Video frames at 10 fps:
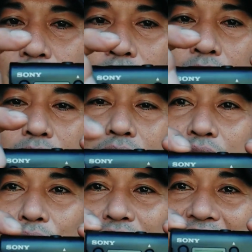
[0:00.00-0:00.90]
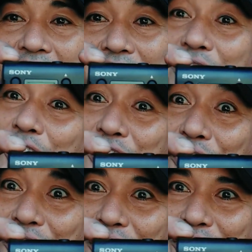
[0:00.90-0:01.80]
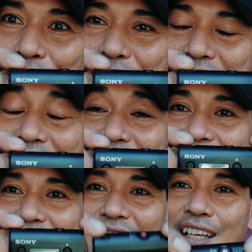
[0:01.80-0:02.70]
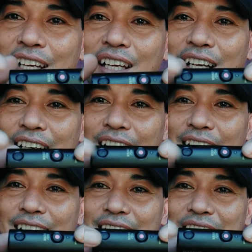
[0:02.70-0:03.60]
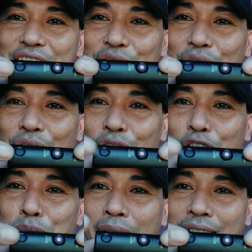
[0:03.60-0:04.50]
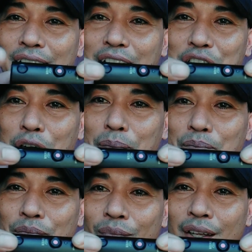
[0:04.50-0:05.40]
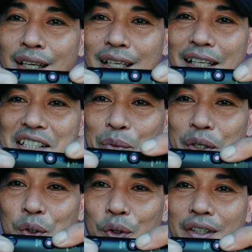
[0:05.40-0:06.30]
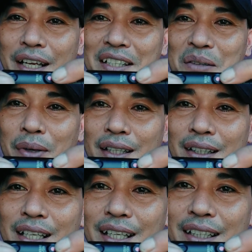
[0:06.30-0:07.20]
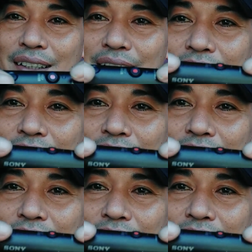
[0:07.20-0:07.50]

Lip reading: Oh, sorry, got to turn it on first. Let's start there. Okay, there's your on off button at the top. There's a record and enter button here.